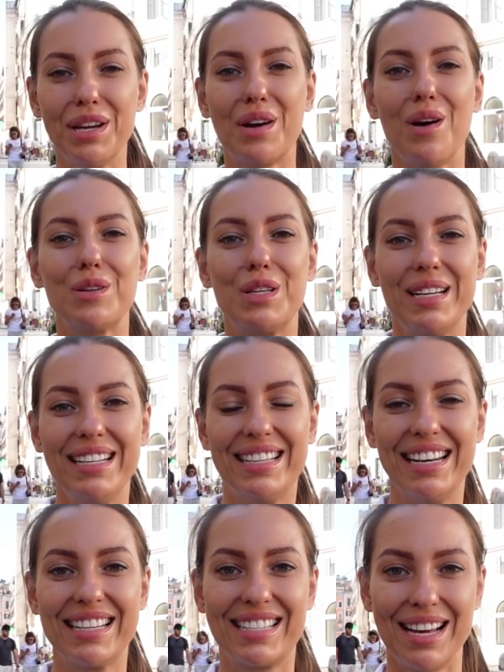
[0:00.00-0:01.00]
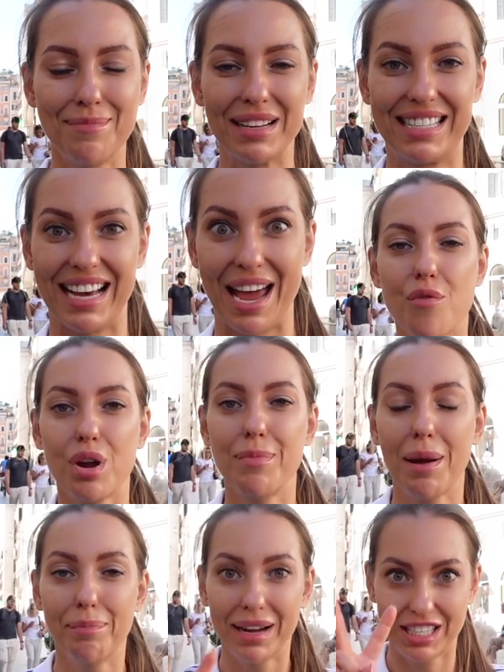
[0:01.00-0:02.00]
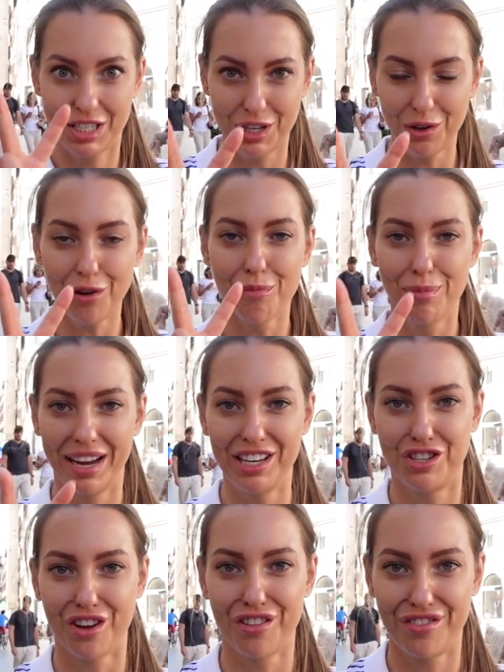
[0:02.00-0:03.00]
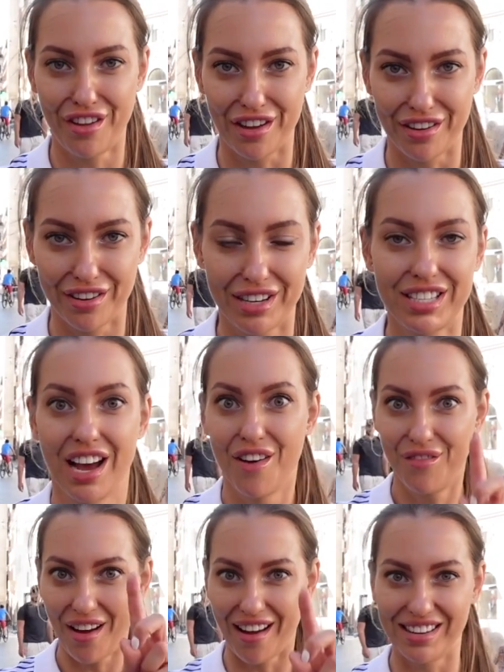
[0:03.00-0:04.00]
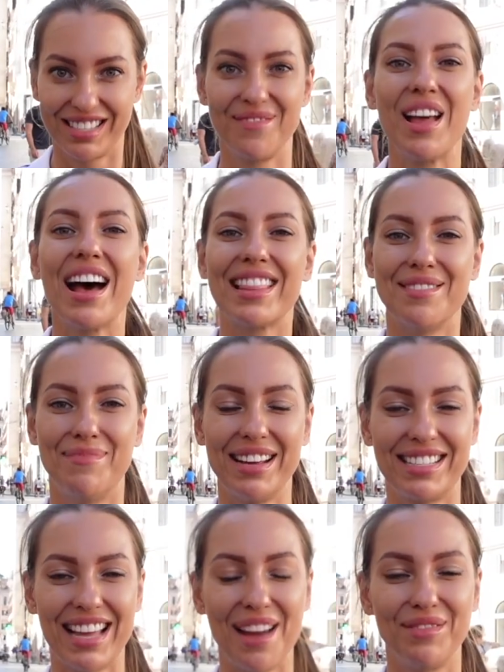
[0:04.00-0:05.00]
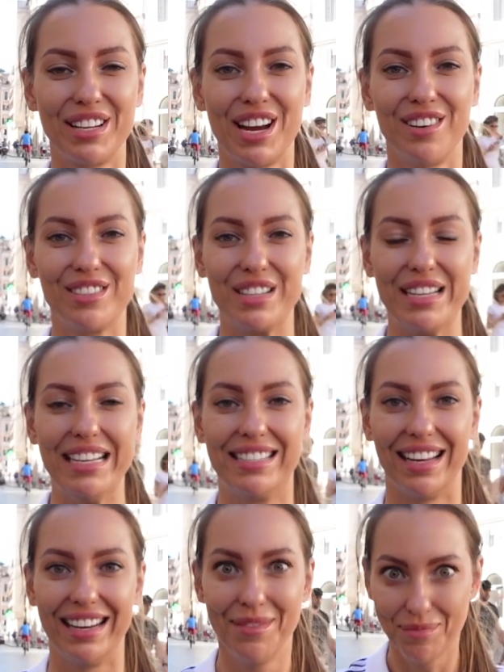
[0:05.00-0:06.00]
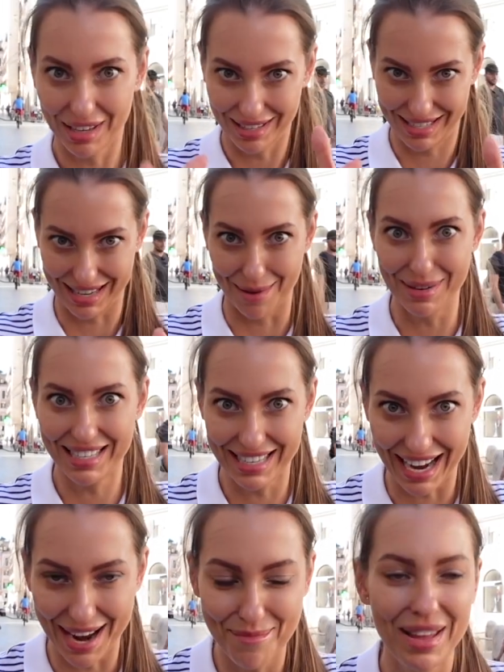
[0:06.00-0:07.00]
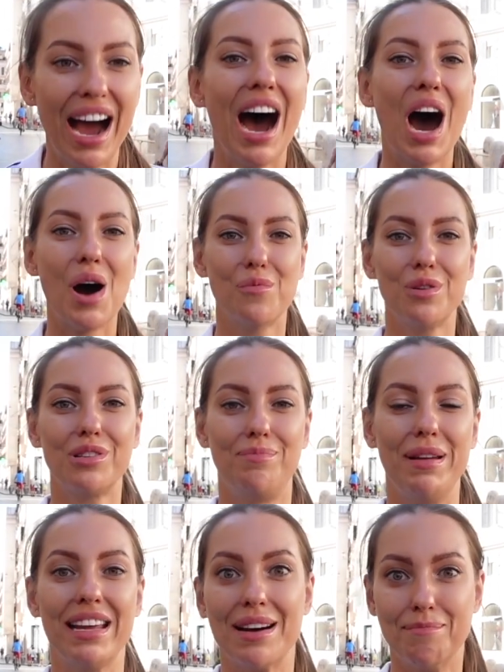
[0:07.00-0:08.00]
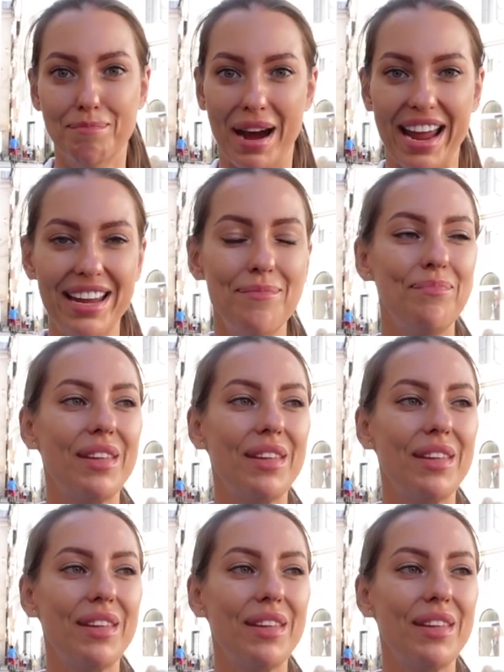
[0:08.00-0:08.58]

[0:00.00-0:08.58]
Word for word: Go to Italy summertime, remember two major things. First, the best time to go to Italy summertime would be May,